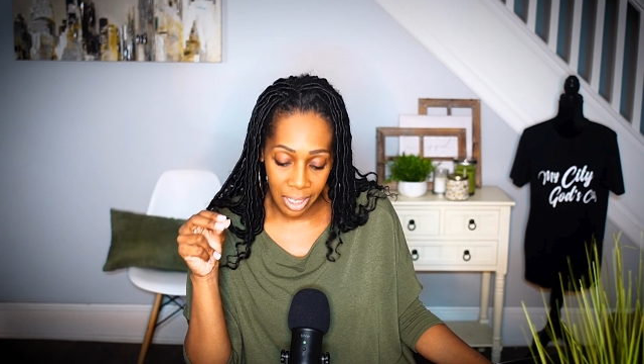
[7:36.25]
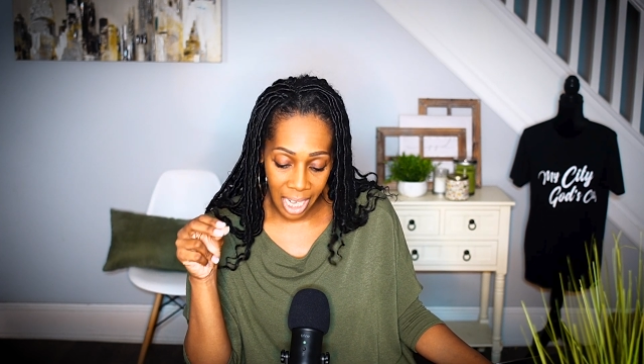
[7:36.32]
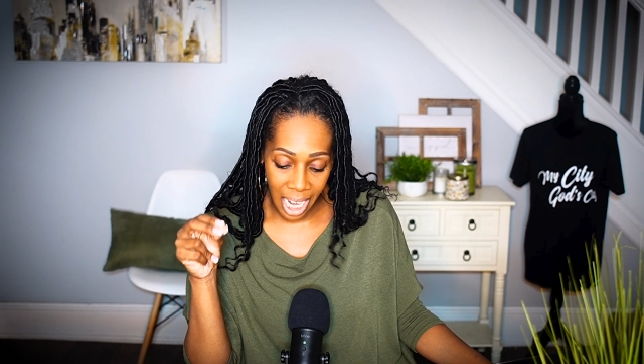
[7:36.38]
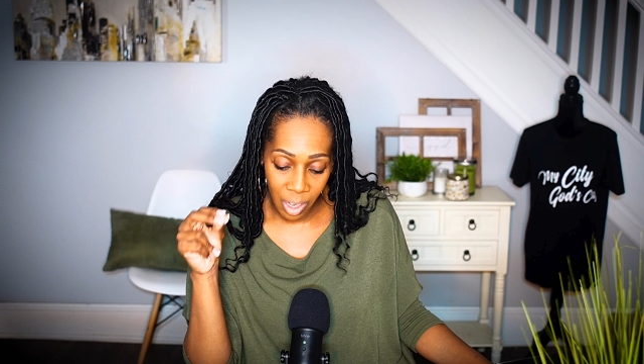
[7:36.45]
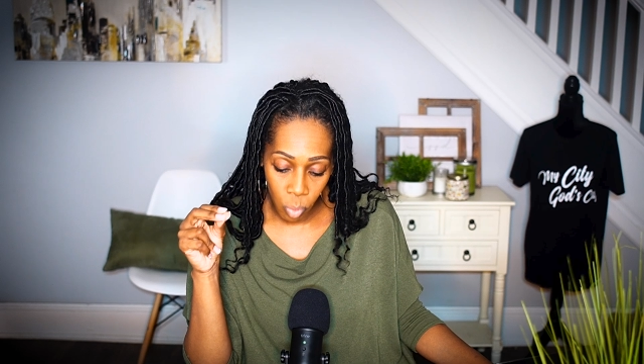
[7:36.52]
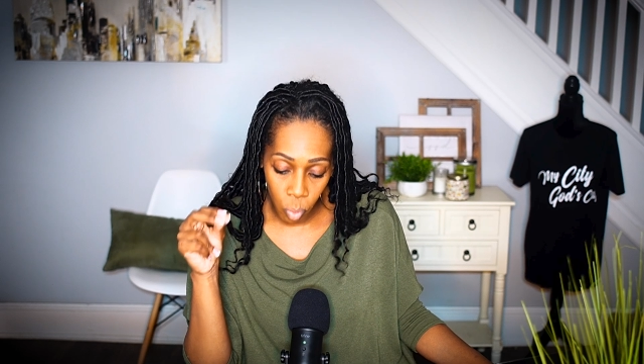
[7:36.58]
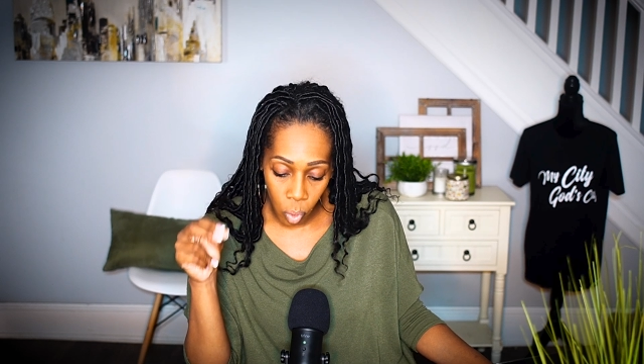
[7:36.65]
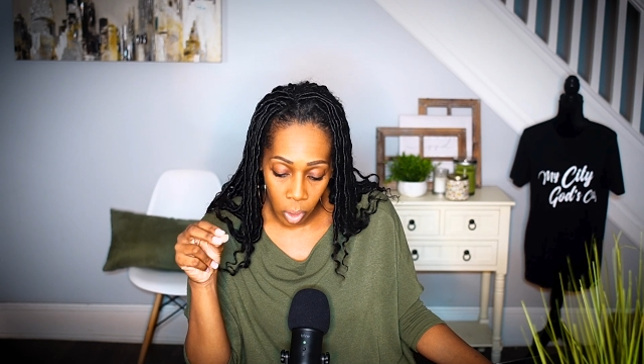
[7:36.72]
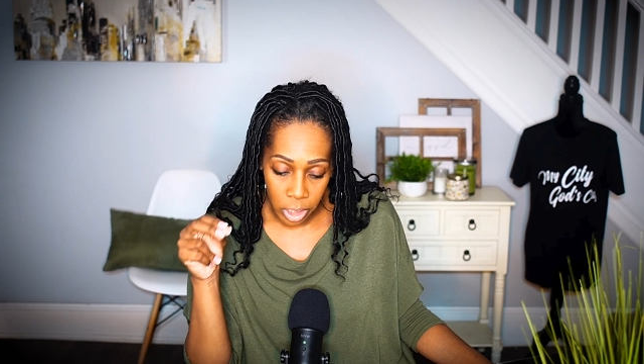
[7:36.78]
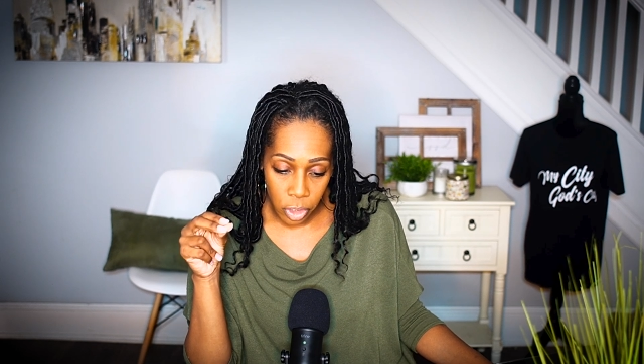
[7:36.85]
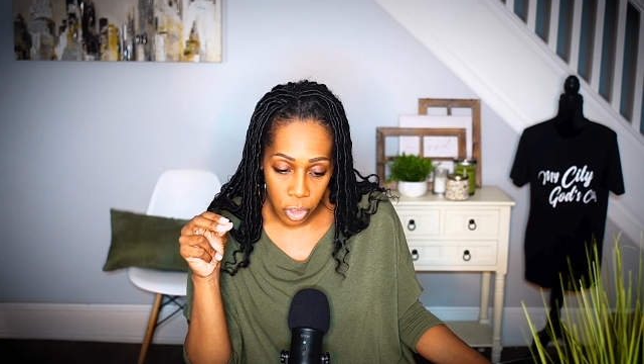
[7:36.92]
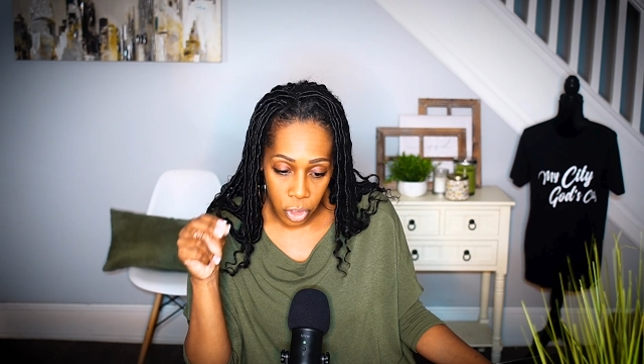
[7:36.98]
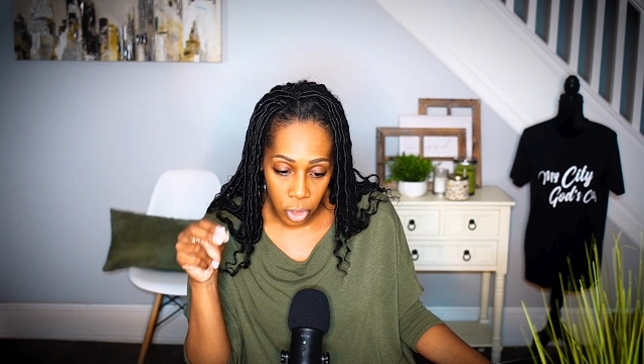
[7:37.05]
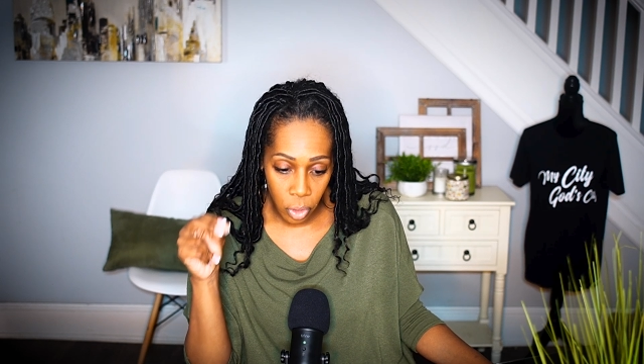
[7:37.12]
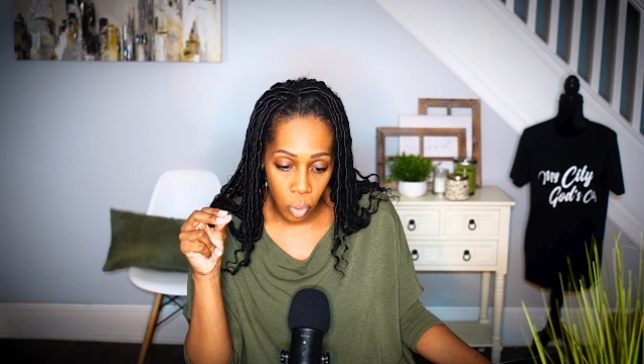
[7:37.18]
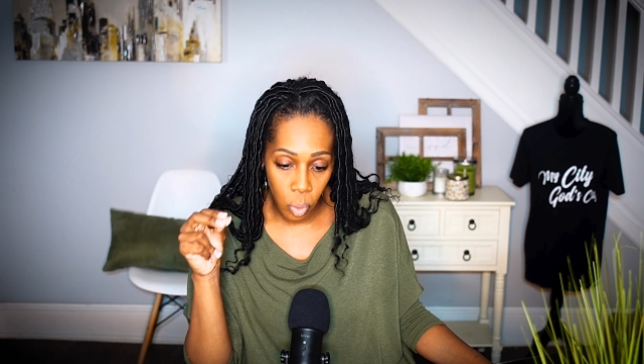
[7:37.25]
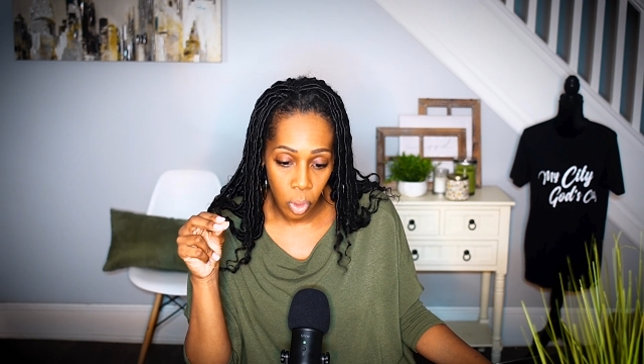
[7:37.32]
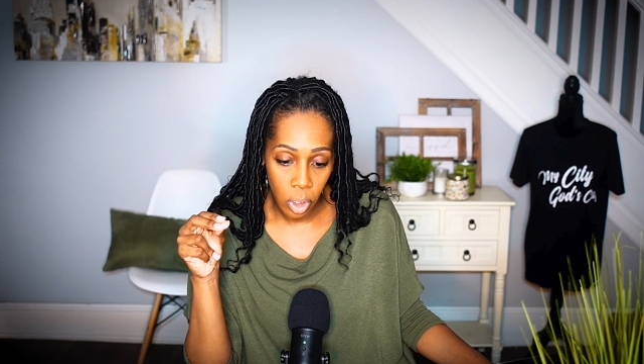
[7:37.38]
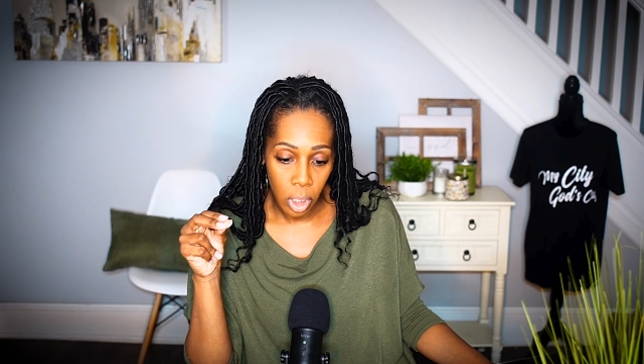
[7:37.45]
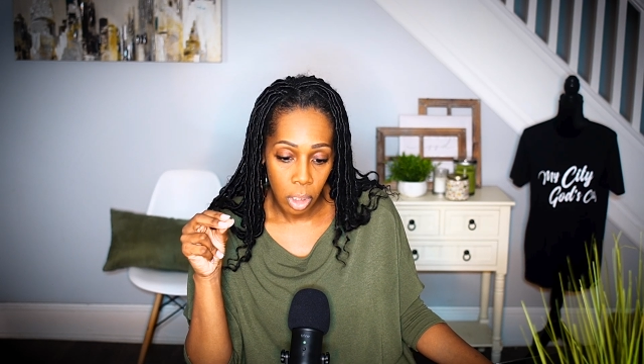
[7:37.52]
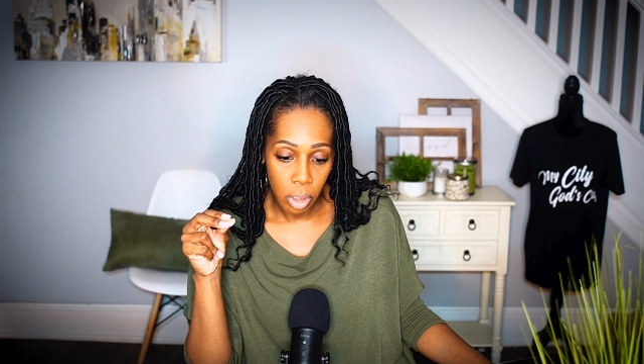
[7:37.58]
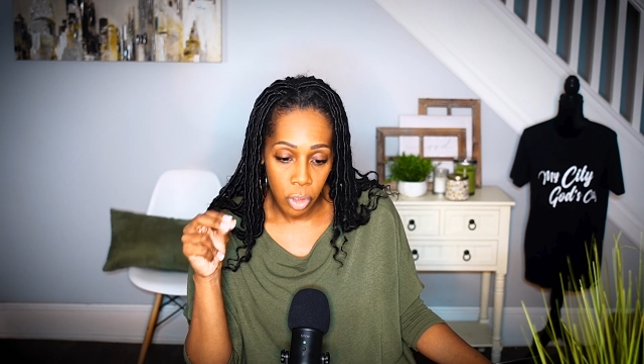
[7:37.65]
I want you
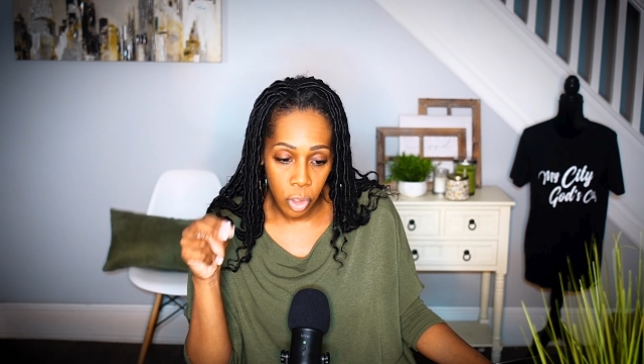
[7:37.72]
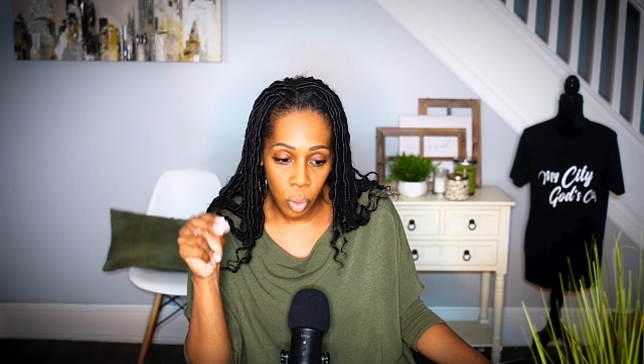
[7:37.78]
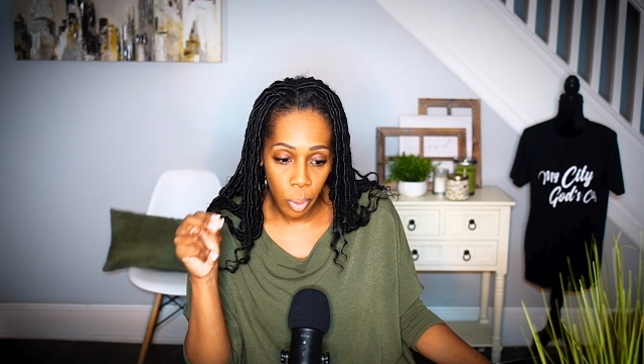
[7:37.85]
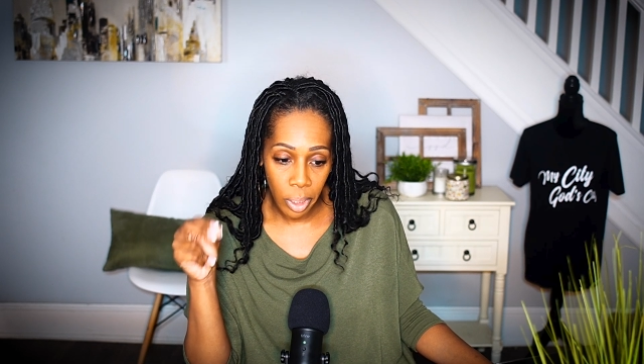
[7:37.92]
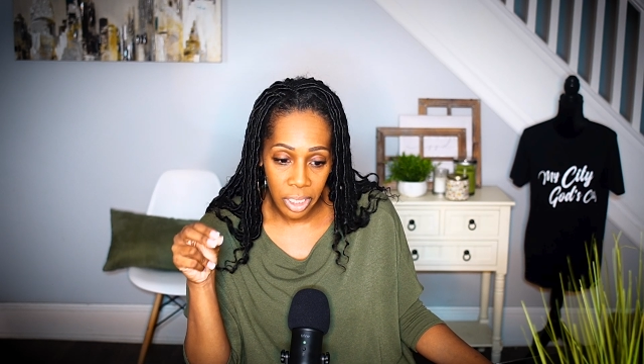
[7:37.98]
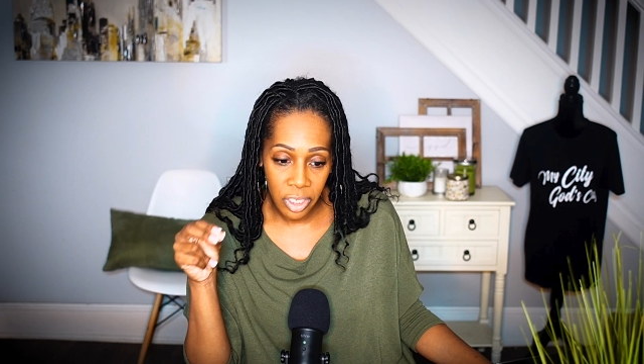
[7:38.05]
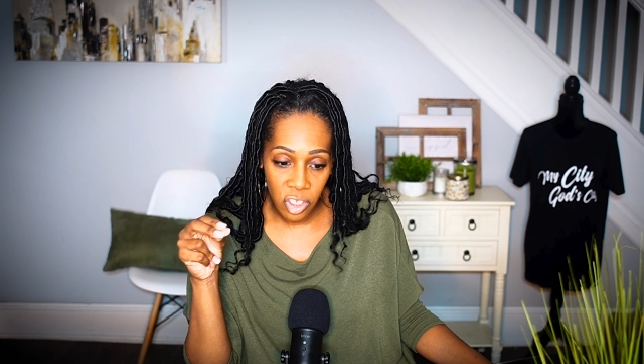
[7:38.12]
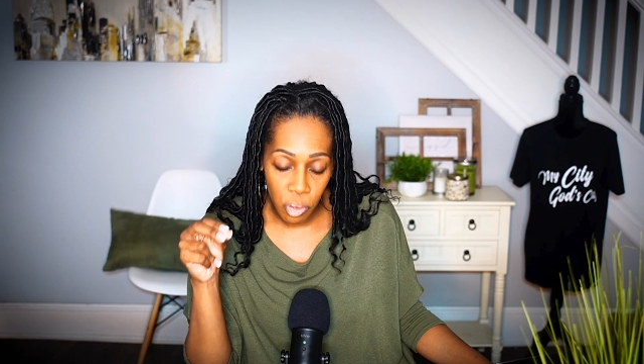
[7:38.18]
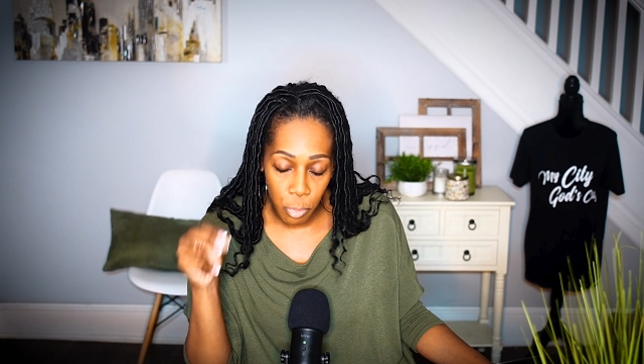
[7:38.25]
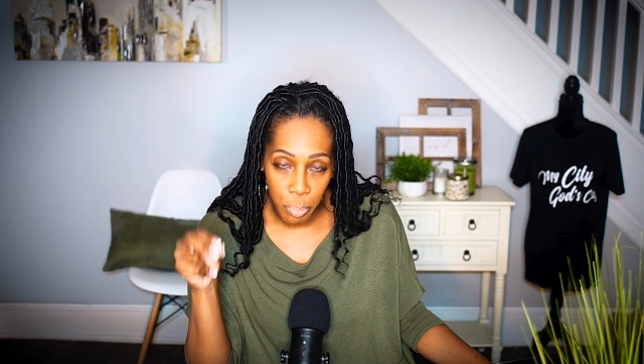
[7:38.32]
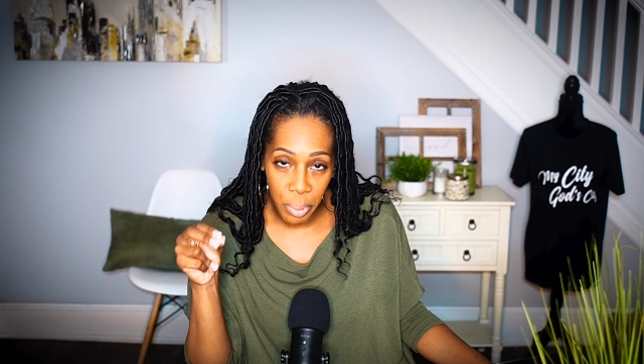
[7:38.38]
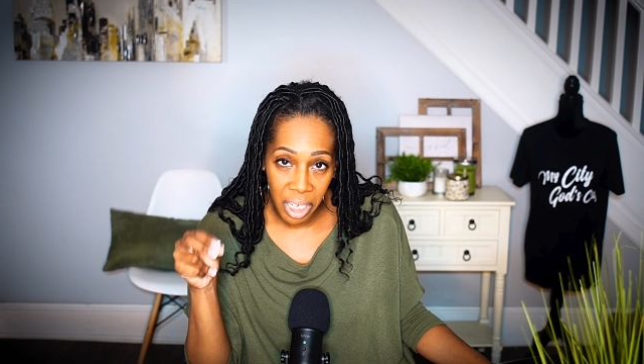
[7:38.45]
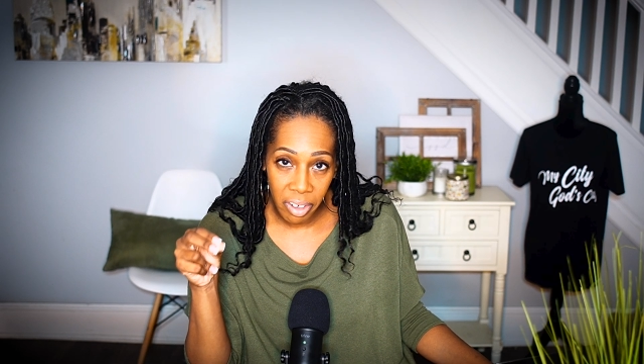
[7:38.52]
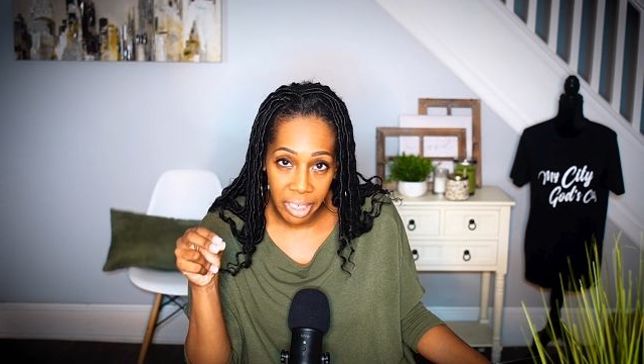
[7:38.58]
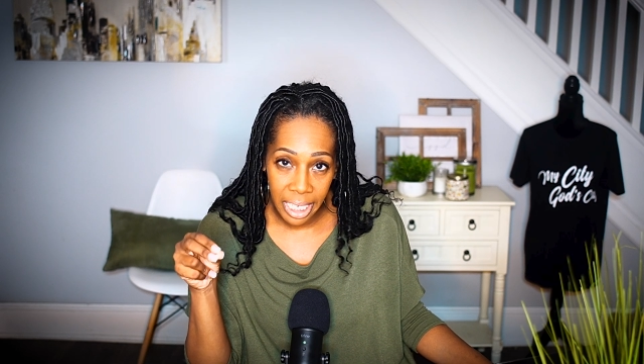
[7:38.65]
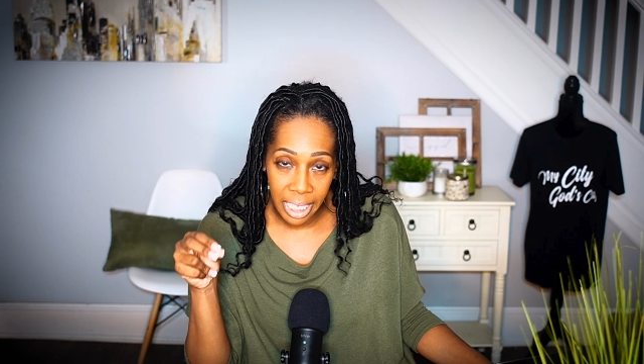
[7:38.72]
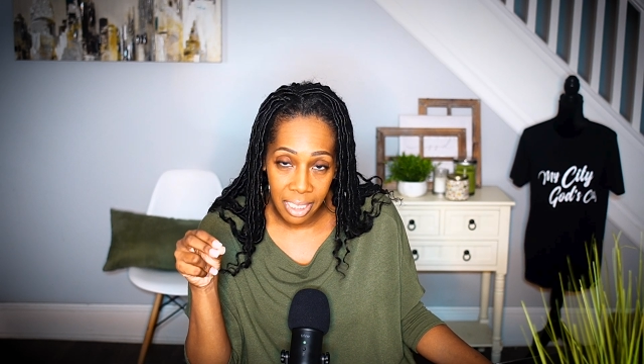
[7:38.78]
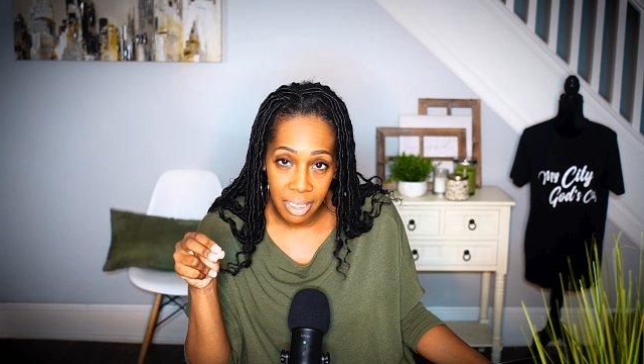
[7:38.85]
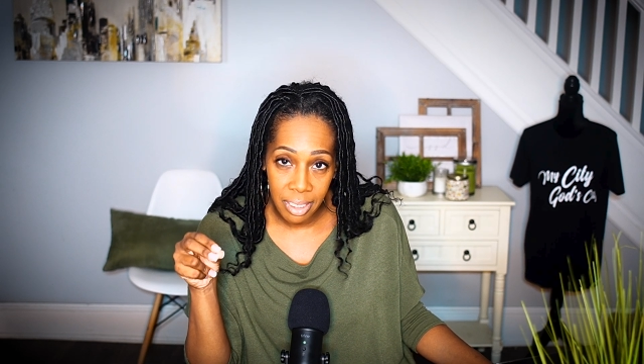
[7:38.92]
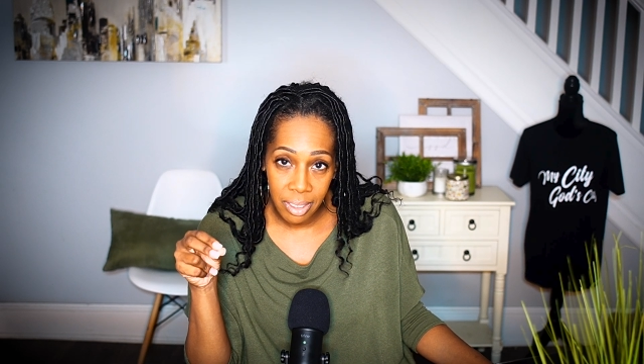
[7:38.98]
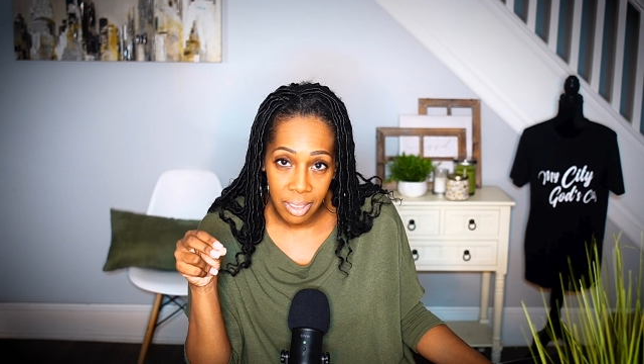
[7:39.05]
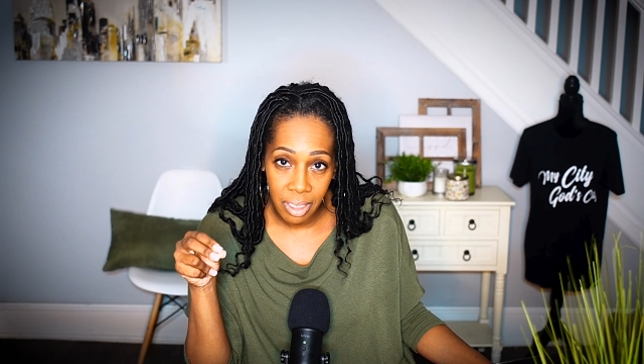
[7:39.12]
to
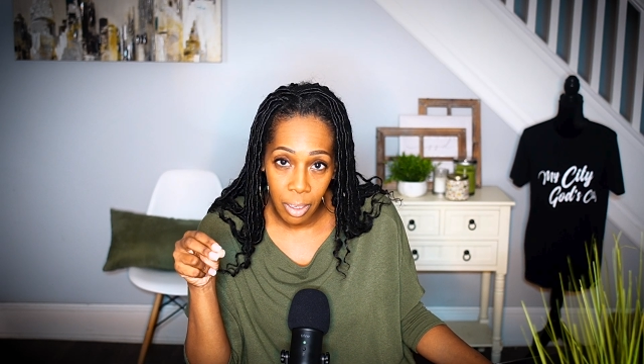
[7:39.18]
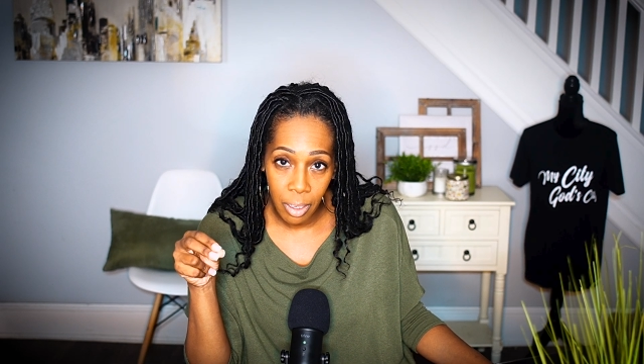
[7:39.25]
experience